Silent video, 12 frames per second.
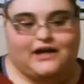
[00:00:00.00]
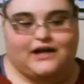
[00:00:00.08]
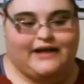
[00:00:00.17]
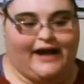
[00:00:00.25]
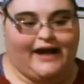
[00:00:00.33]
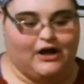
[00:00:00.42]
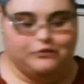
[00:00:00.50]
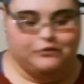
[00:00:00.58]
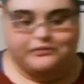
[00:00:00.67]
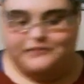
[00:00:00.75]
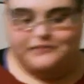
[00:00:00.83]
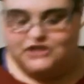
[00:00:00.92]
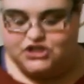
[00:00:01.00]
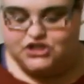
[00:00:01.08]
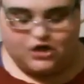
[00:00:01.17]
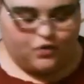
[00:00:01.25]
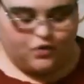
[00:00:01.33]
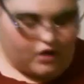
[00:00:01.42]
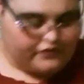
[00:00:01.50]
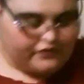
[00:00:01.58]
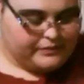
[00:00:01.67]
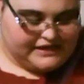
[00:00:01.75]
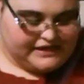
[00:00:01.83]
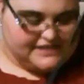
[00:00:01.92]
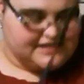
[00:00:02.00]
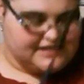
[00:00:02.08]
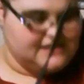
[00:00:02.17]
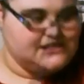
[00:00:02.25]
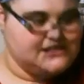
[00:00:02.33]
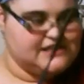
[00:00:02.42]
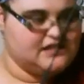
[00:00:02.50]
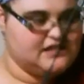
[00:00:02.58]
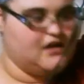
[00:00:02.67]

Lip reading: not help me show all the pieces.